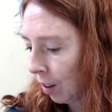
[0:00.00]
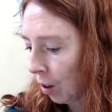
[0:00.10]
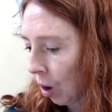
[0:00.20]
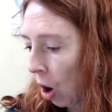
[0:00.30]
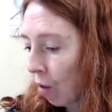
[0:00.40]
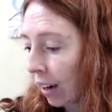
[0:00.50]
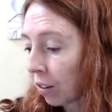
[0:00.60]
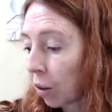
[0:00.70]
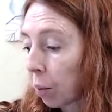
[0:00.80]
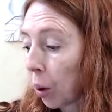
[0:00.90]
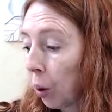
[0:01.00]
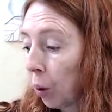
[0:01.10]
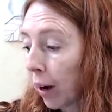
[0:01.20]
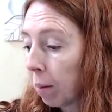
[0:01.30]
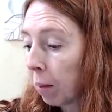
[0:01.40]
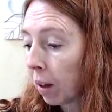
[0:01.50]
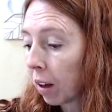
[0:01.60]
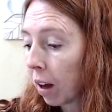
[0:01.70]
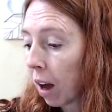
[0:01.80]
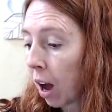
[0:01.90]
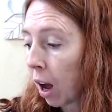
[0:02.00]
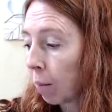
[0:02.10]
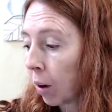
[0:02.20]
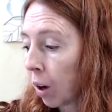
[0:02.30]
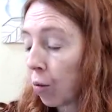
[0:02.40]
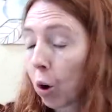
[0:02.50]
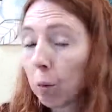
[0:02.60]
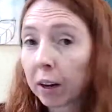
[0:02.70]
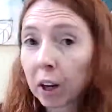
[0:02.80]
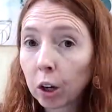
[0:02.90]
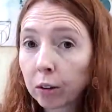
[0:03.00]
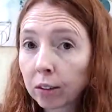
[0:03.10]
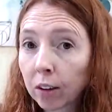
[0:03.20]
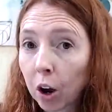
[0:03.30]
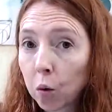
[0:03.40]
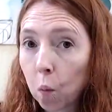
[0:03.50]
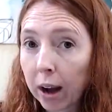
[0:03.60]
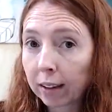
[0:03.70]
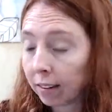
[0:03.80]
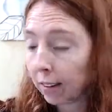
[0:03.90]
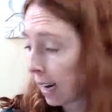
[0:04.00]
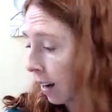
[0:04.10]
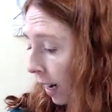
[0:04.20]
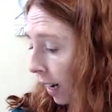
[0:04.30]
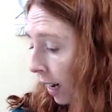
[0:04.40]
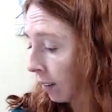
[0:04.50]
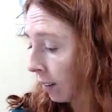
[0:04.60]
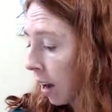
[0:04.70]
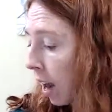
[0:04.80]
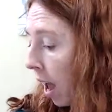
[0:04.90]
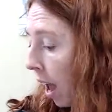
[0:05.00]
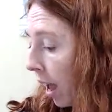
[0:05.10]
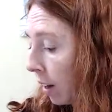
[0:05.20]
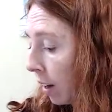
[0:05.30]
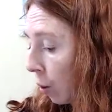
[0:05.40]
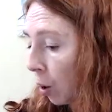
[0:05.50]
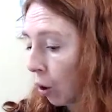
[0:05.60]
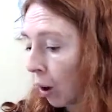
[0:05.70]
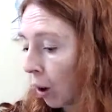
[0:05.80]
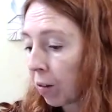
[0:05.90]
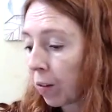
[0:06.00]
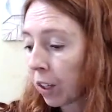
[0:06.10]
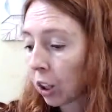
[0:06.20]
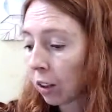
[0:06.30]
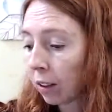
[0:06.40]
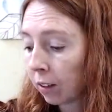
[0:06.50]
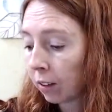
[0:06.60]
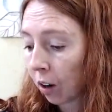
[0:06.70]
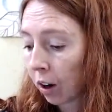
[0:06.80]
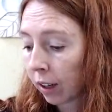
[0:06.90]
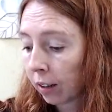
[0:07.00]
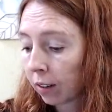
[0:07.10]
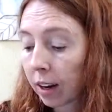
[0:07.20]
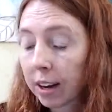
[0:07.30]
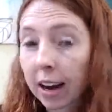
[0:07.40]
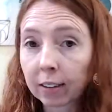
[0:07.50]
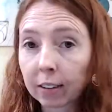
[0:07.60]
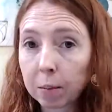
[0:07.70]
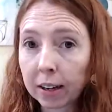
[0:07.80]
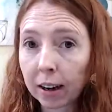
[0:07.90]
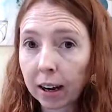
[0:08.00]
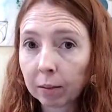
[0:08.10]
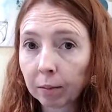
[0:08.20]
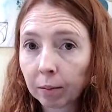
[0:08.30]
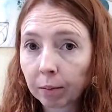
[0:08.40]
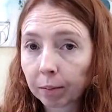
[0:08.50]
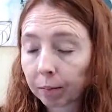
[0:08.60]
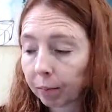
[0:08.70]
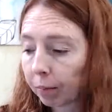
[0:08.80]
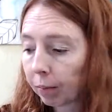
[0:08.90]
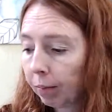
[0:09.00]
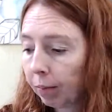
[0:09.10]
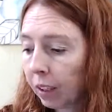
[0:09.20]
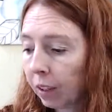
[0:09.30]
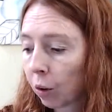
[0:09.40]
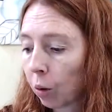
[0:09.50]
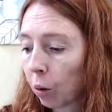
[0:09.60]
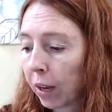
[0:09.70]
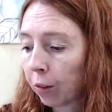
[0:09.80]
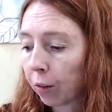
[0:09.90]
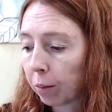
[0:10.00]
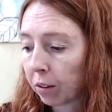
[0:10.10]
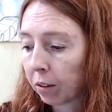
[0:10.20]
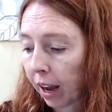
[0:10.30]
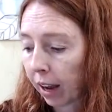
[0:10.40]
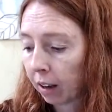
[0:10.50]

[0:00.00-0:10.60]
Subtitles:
All right, so the program enrollment closes on Wednesday night, and the program officially starts next Monday. So a week from today.